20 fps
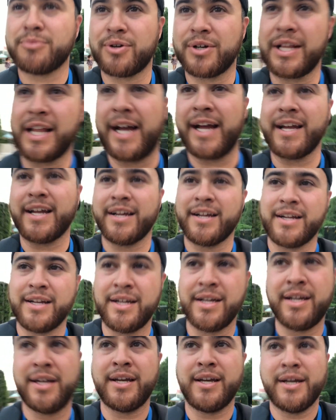more light.
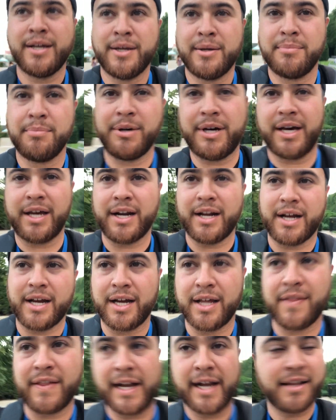
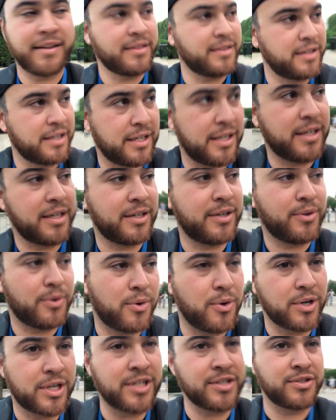But they got the
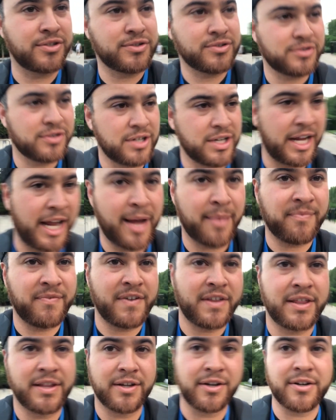orchestra
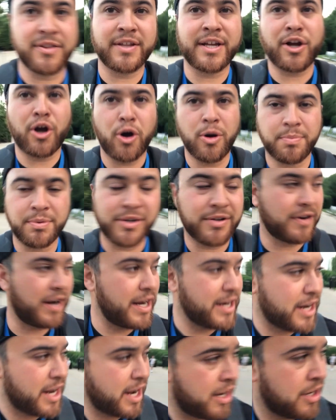amphitheater thing open
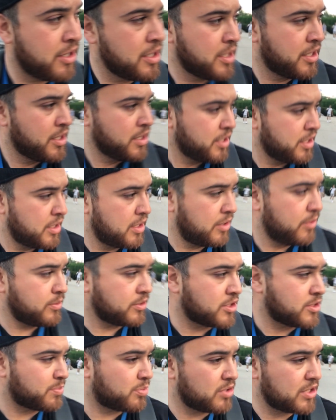right now,
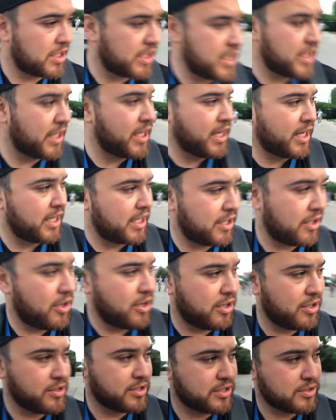which is pretty neat, and
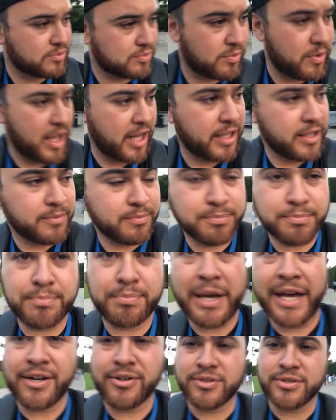all these red
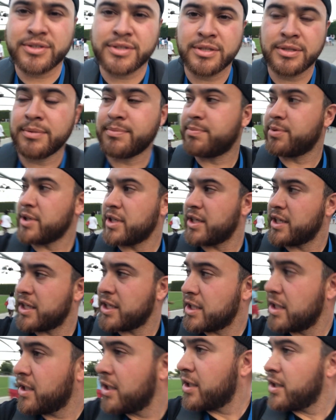pedals, pretty
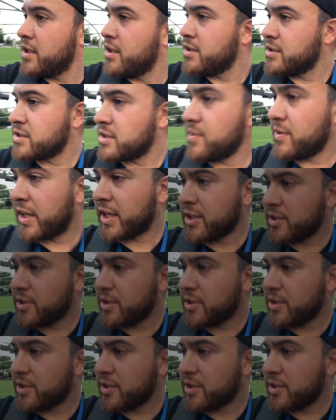neat. Let's see what I